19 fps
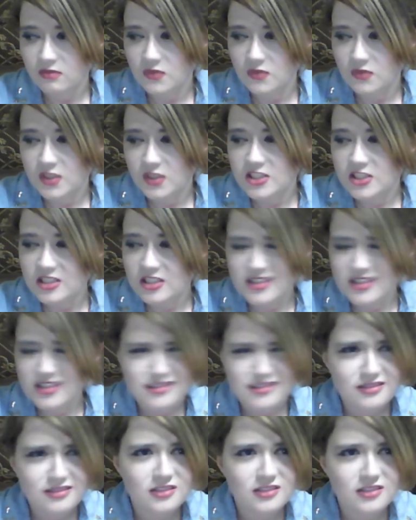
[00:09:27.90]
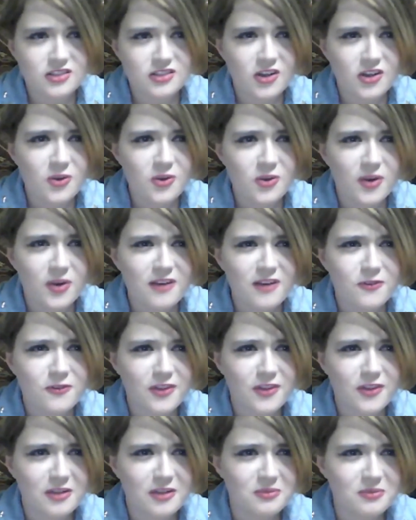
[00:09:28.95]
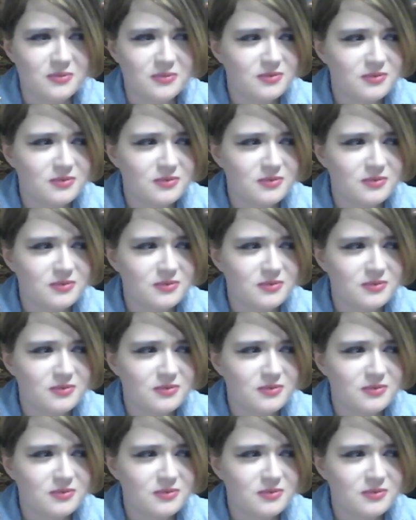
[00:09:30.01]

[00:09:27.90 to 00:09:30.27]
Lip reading: It's just not right for them.